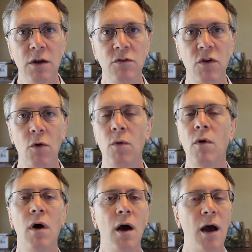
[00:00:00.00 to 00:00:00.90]
So
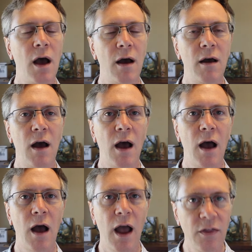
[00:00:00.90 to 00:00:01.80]

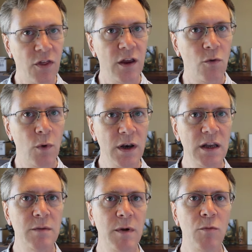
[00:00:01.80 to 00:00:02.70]
I think we
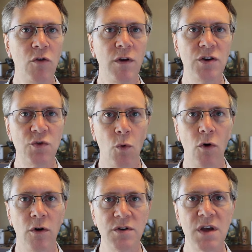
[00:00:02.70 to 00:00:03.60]
need to be moving
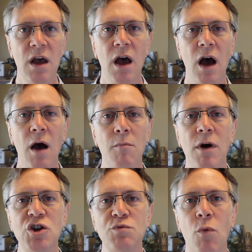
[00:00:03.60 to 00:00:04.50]
towards a
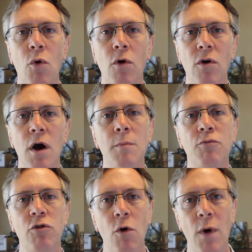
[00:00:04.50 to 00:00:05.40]
much more
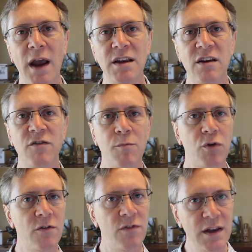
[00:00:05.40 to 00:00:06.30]
proactive,
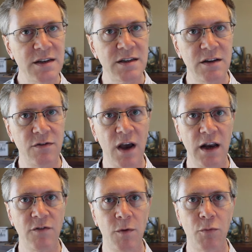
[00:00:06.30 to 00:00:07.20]
preventative
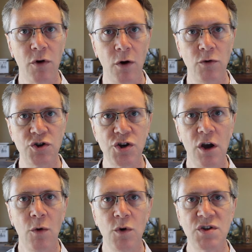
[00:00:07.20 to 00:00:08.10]
kind of approach,
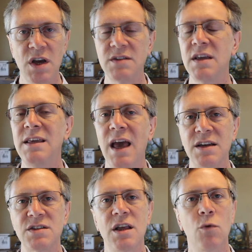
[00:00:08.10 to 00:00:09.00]
which says,
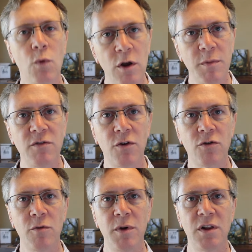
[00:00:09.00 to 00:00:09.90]
yes, there will be
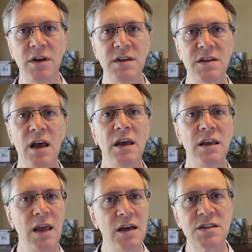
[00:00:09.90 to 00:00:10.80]
vulnerabilities,
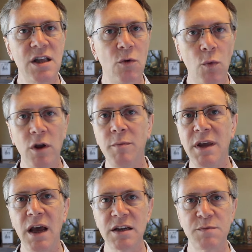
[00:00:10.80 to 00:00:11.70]
yes, there will
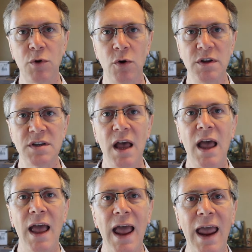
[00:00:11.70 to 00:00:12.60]
be exploits,
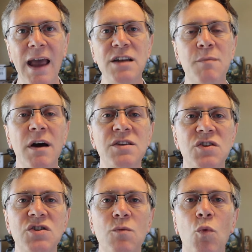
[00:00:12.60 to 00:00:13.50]
and my
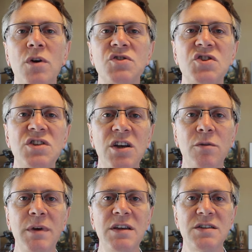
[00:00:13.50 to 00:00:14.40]
system will
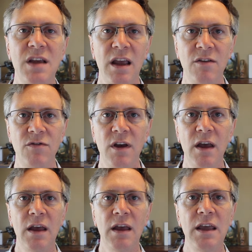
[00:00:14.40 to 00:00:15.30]
still be safe,
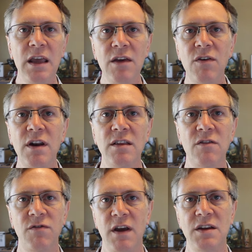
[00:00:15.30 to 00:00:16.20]
even in
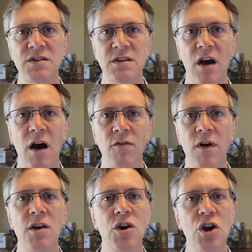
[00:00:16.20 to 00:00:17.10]
the face
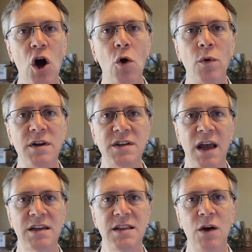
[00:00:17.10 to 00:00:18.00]
of known
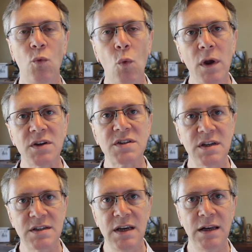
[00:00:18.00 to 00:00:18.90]
attacks that will
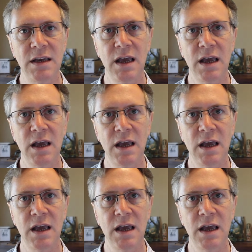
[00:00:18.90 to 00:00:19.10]
succeed